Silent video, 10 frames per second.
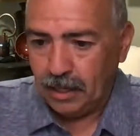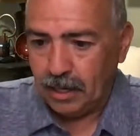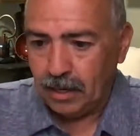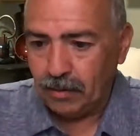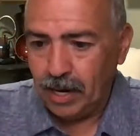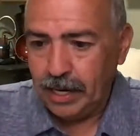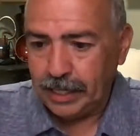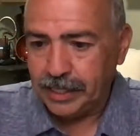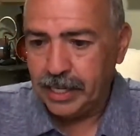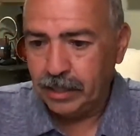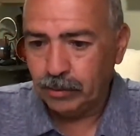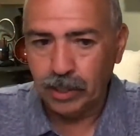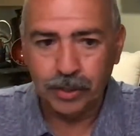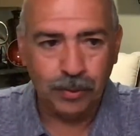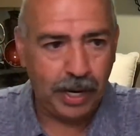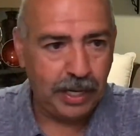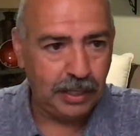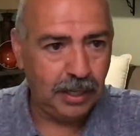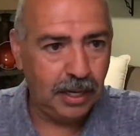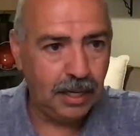all right, well,
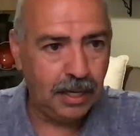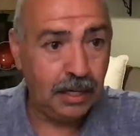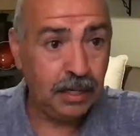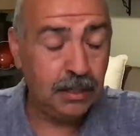great. Guys,